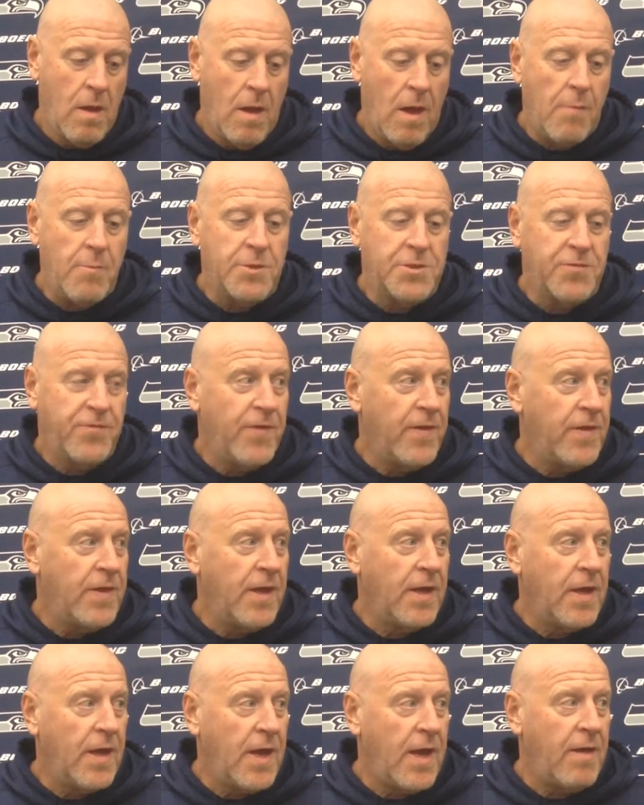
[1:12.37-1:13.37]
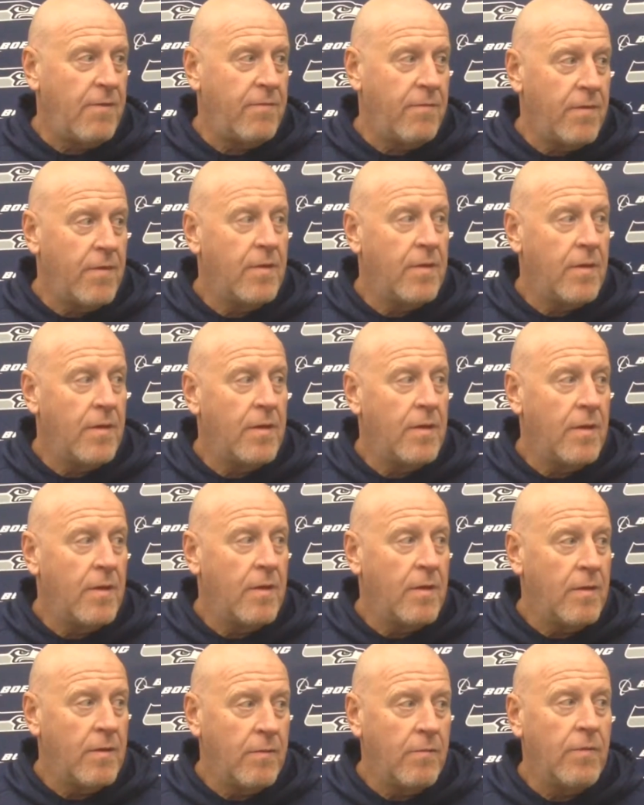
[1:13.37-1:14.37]
How much fun they can have.
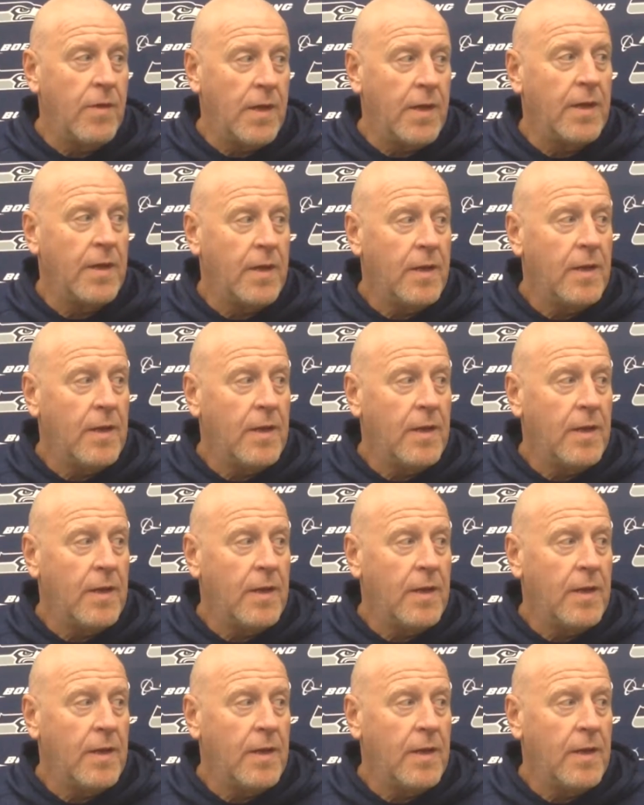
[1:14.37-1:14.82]
Really.